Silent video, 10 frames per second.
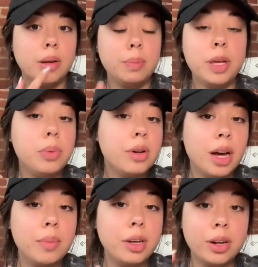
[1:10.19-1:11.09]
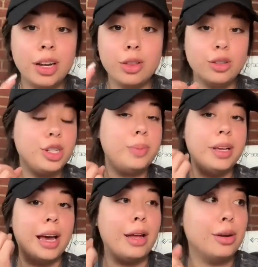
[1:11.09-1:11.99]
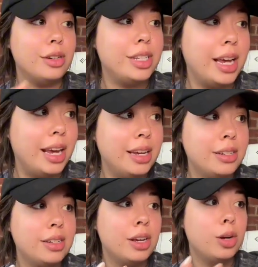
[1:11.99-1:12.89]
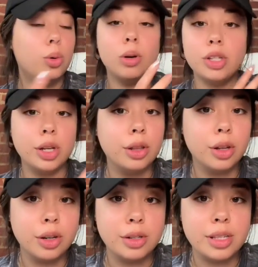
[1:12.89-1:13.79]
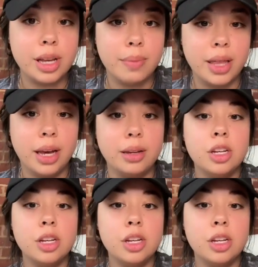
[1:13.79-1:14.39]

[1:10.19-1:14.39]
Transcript: People come here either to be entertained or to learn something.